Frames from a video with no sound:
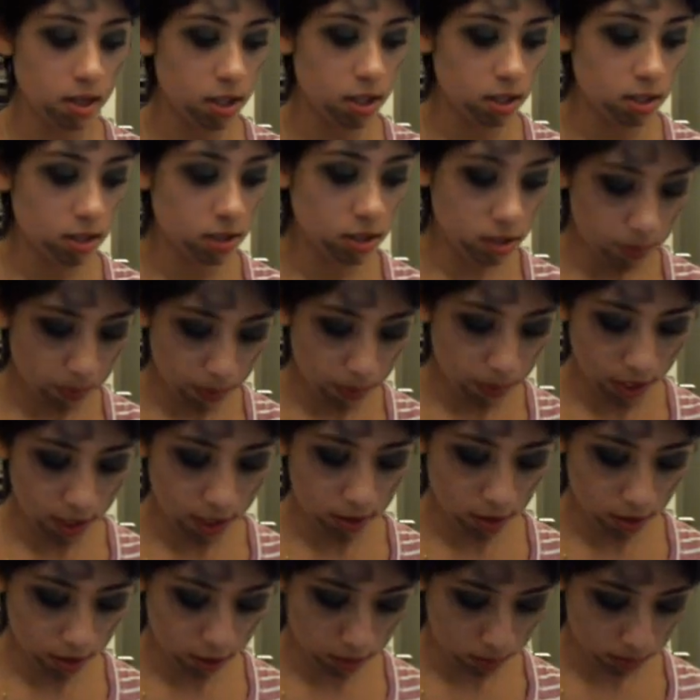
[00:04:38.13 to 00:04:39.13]
Just apply
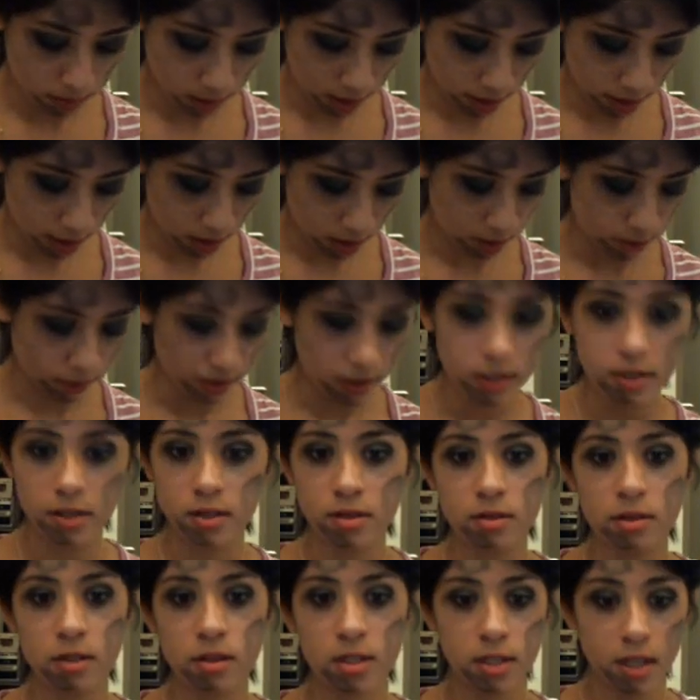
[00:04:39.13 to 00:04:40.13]
another layer of it,
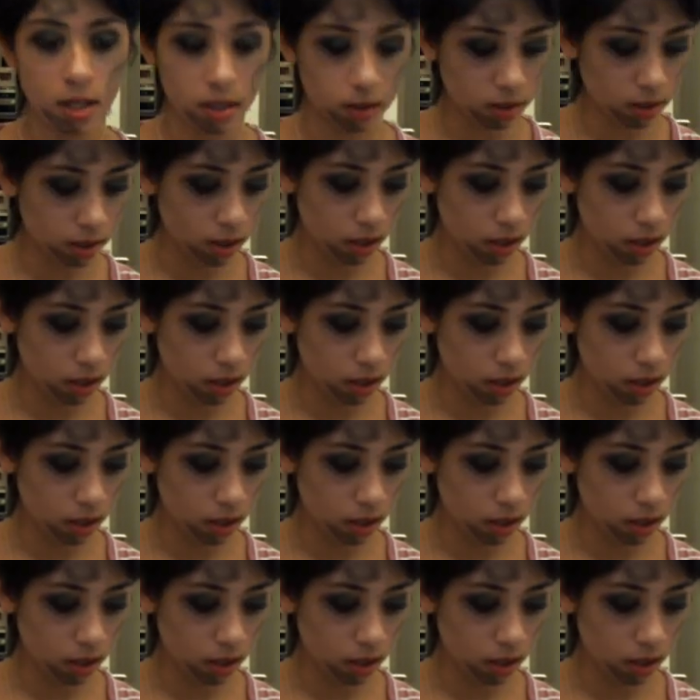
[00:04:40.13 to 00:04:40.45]
doesn't exactly